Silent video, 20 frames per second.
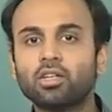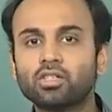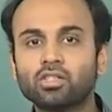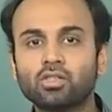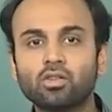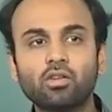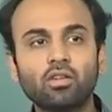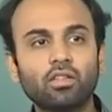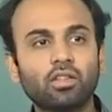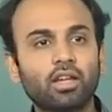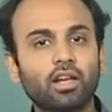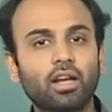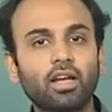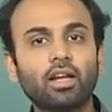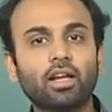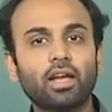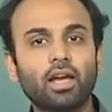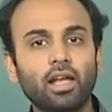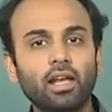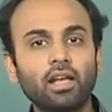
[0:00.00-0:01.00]
So, there
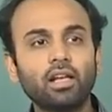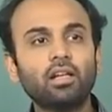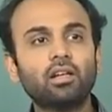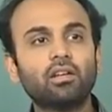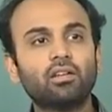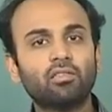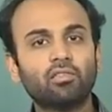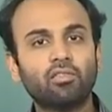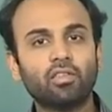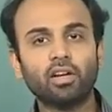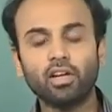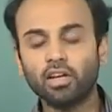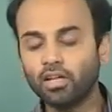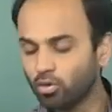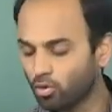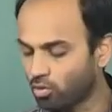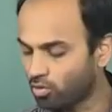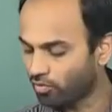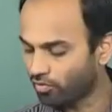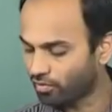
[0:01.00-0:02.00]
are L
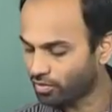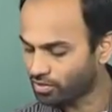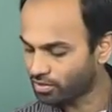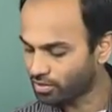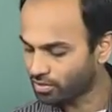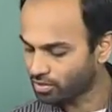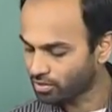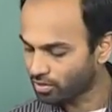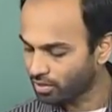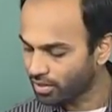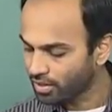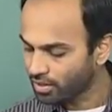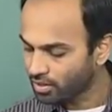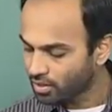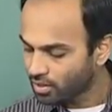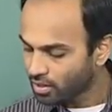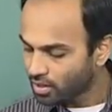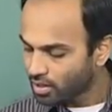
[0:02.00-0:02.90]
fading coefficients. All right.